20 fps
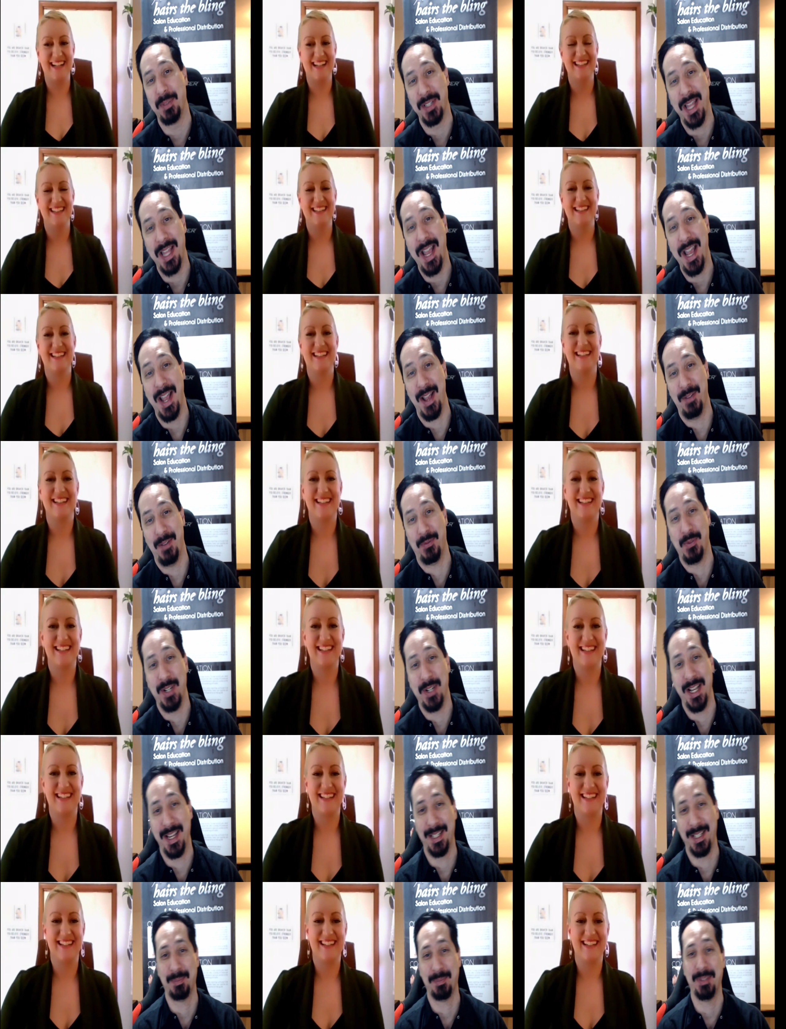Speaker 1: laugh when i
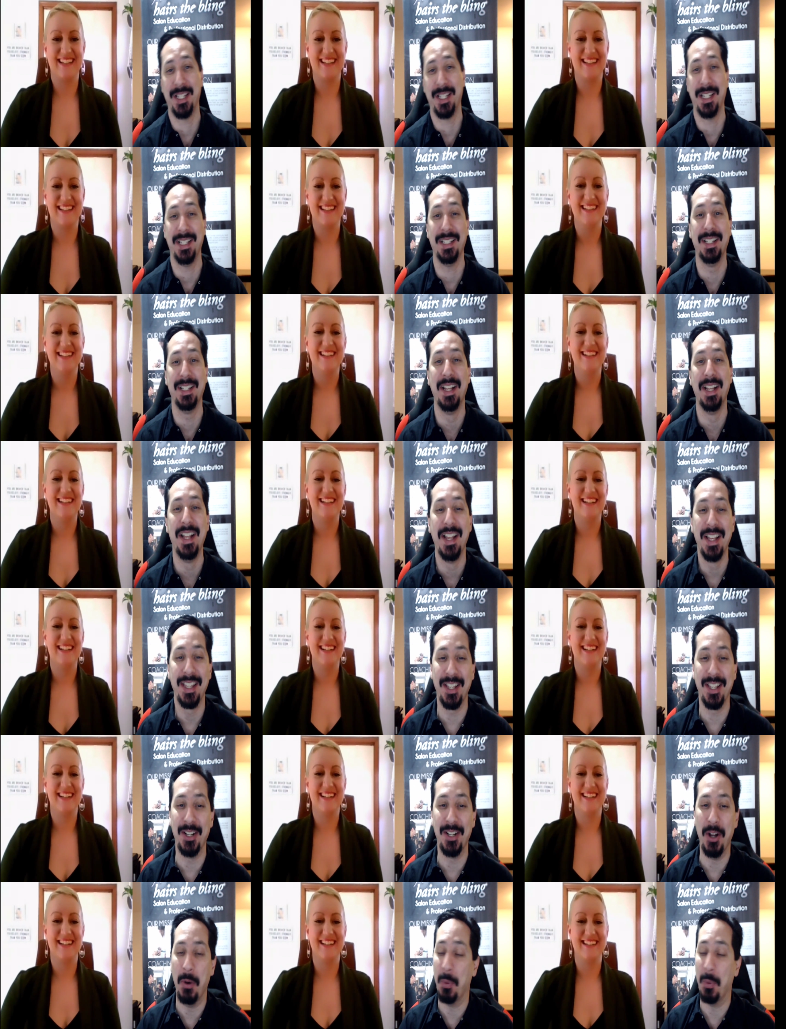explain you
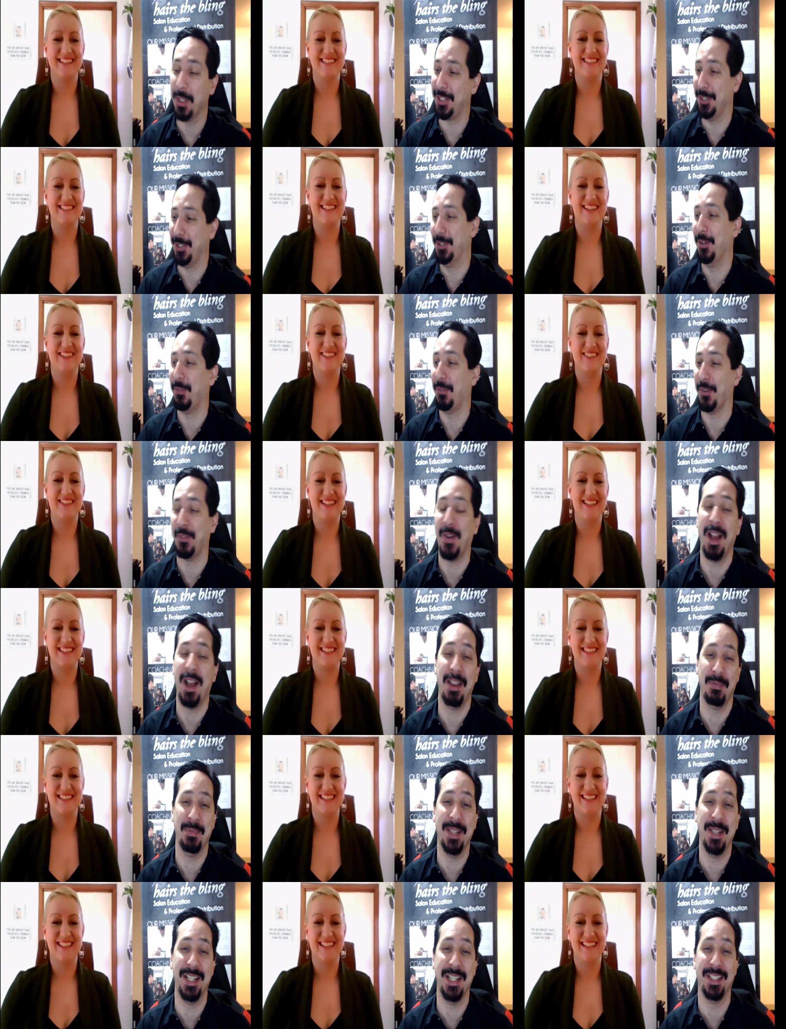know what to do no, for five
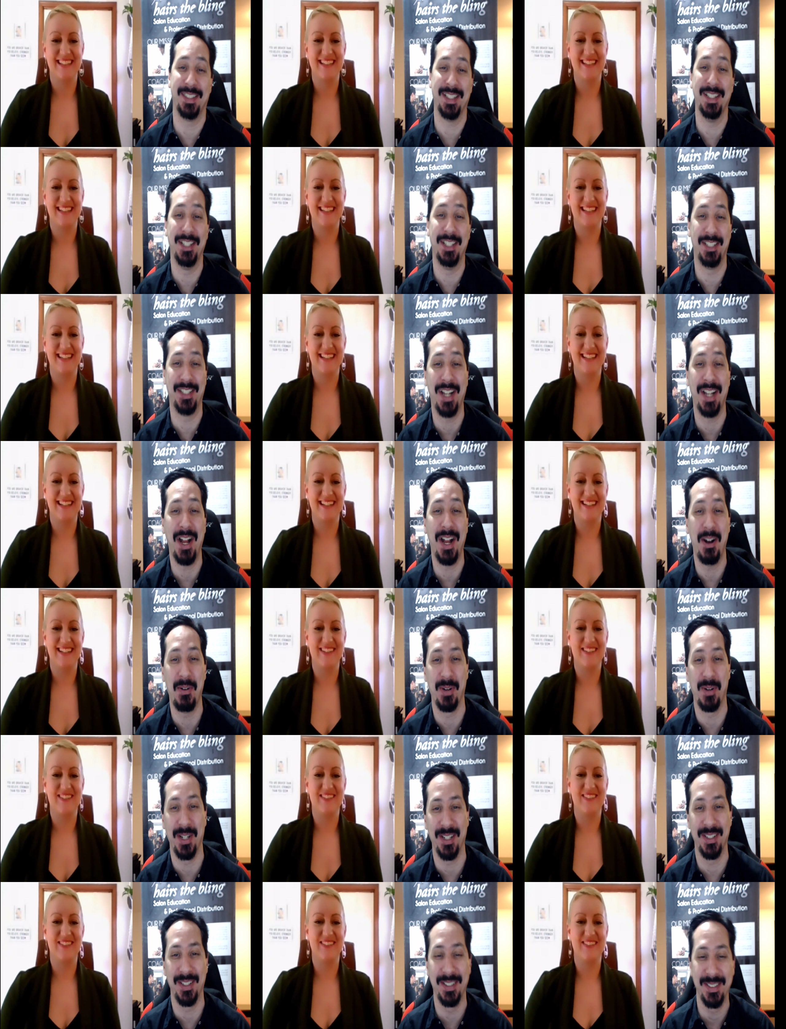minutes in the
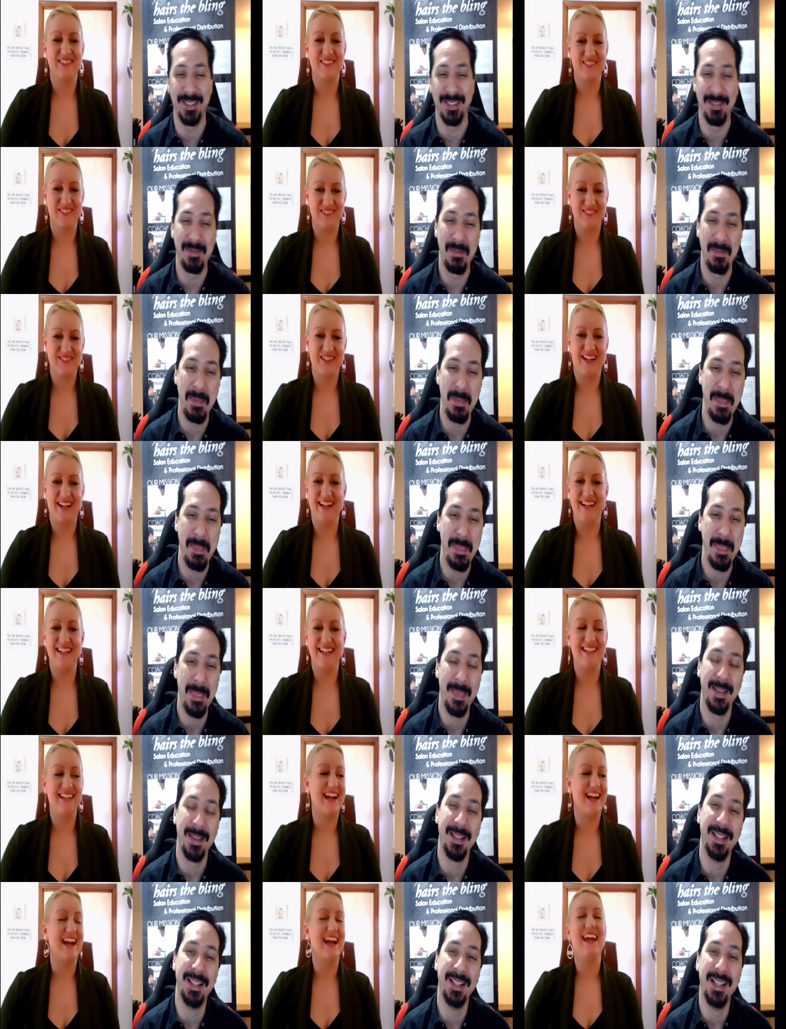shower
Speaker 2: Right.
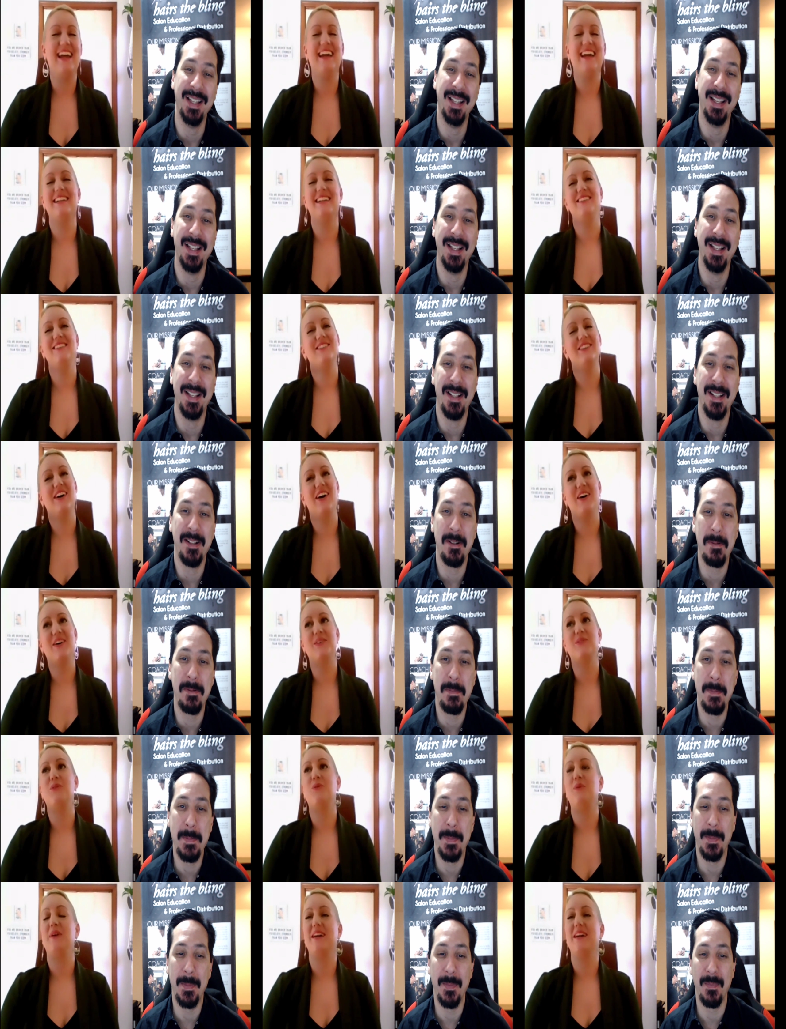Yeah. And, you know,
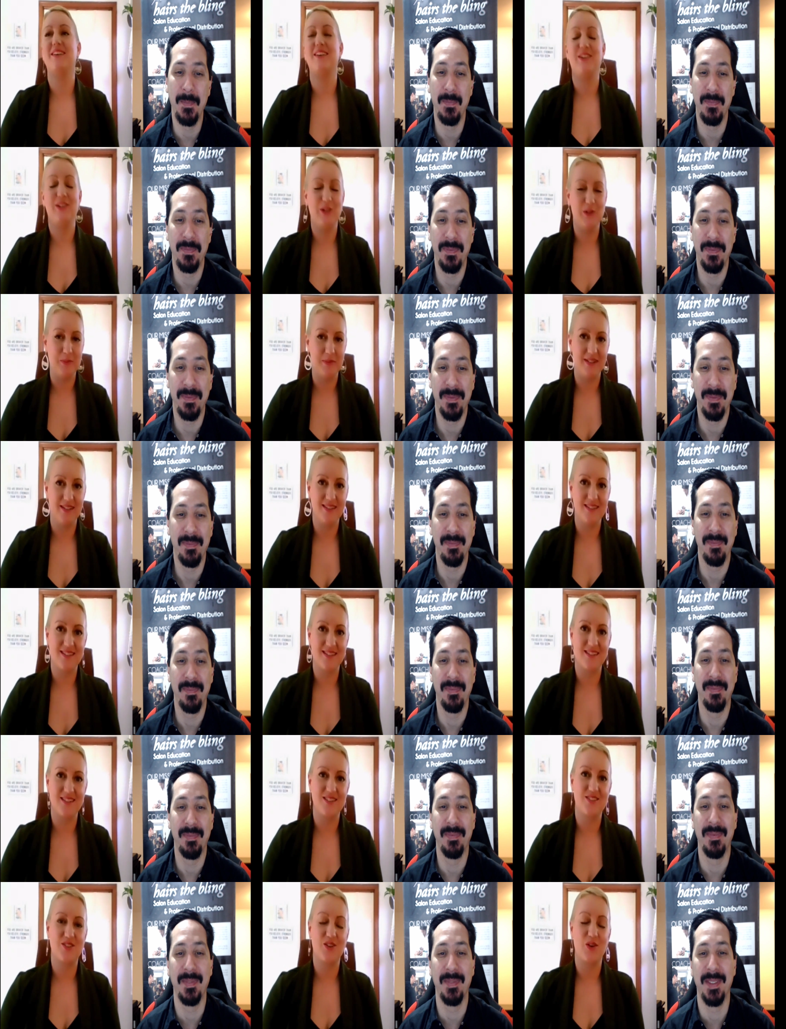we are
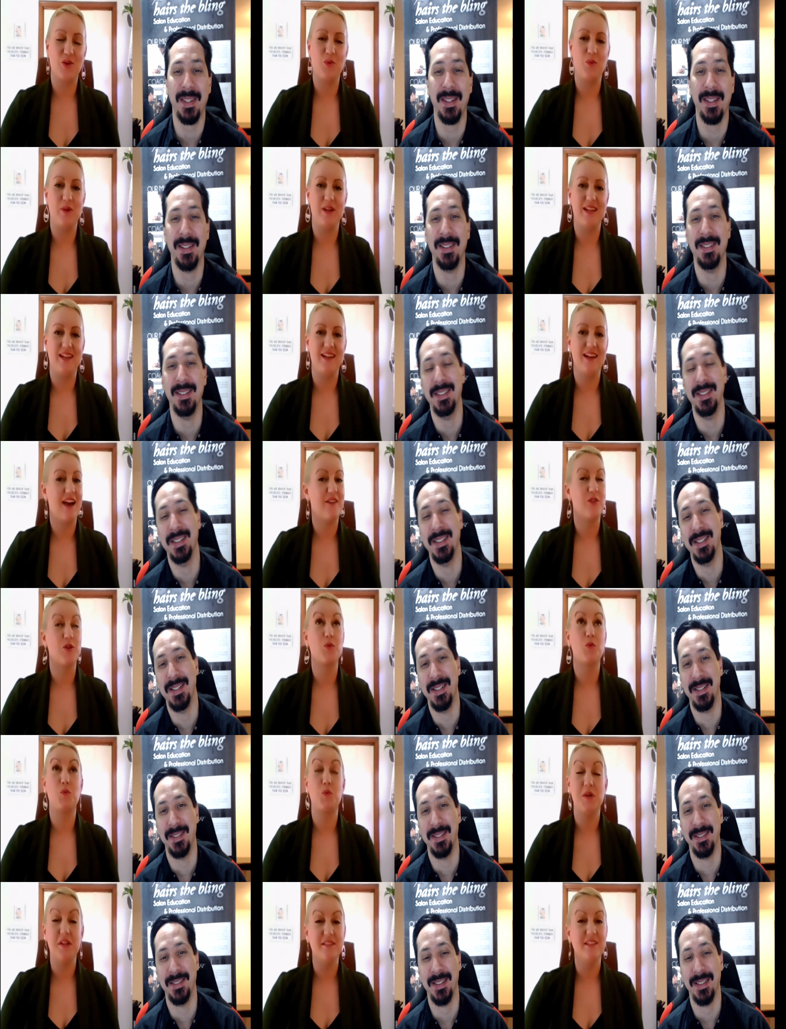humans. So we have a
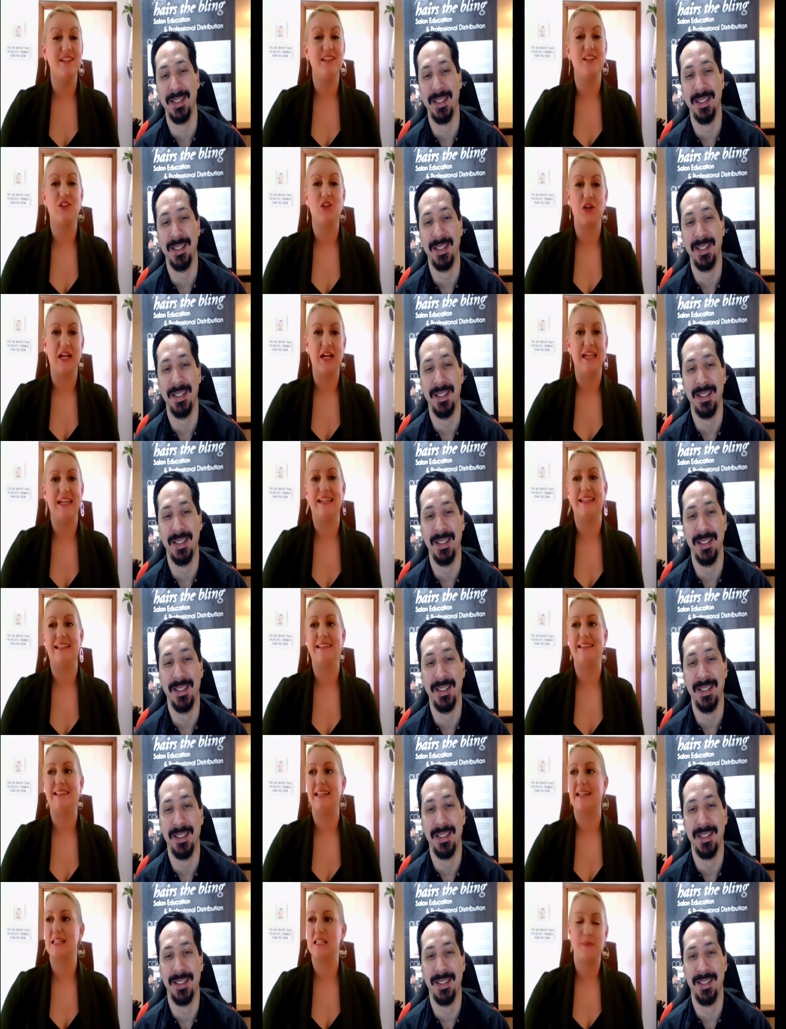really grand
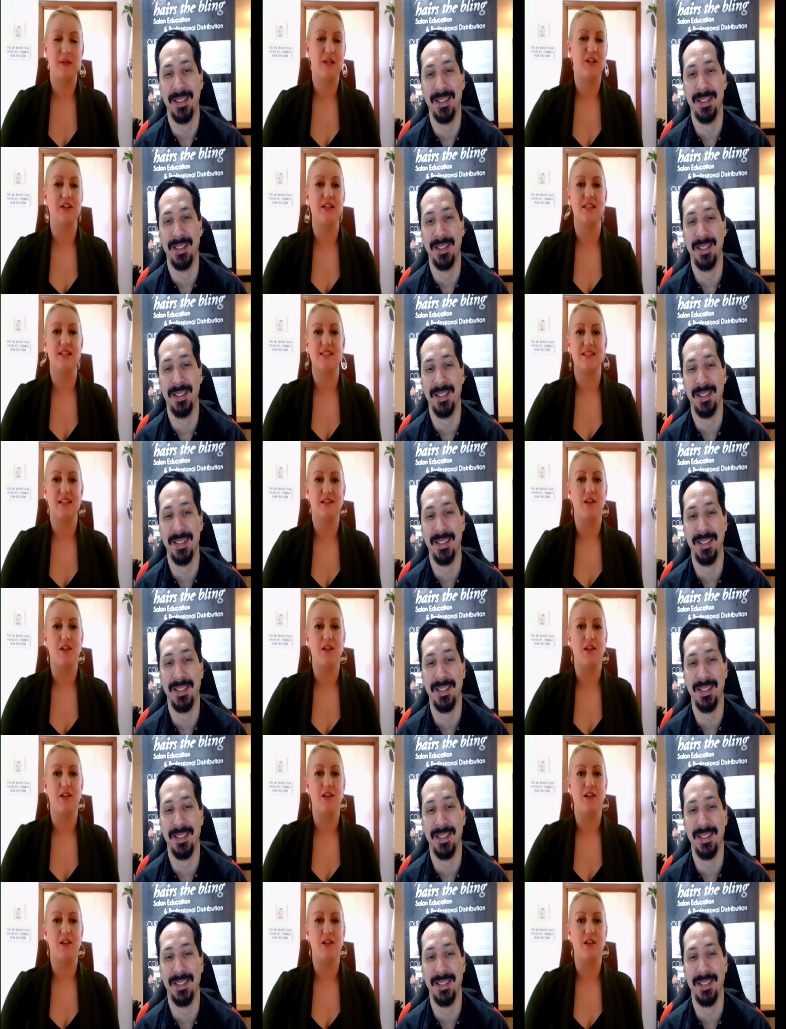experience in